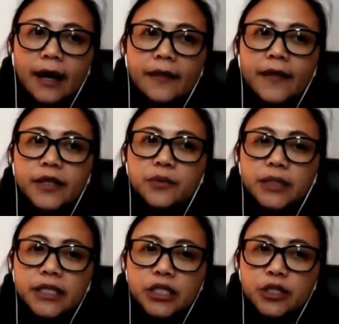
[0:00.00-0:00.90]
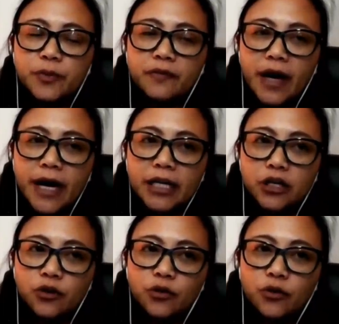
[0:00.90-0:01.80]
And then you will need to provide
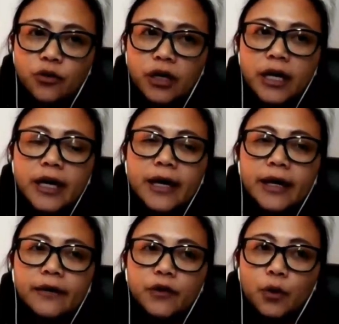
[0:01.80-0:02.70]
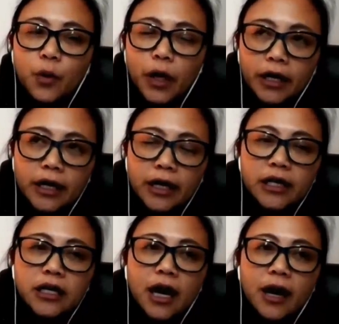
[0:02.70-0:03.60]
your, if you're
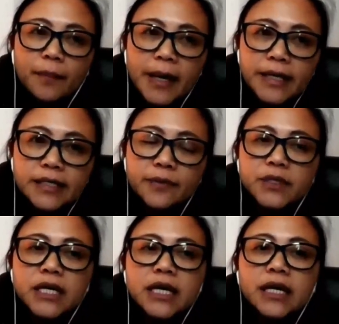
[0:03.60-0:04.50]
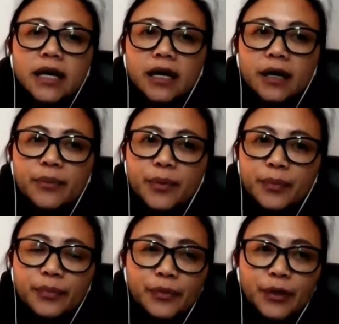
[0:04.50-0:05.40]
working, pay slips, if
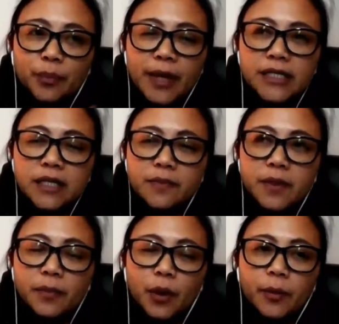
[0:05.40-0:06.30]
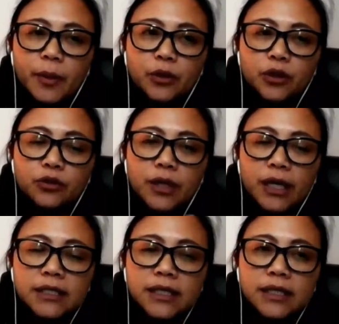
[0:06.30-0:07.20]
you know, pay slip, employment
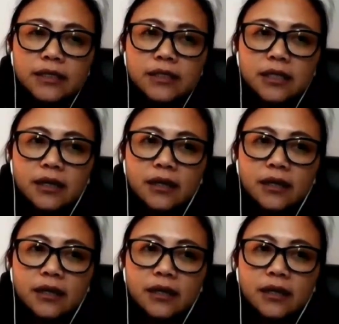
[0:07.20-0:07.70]
contract, and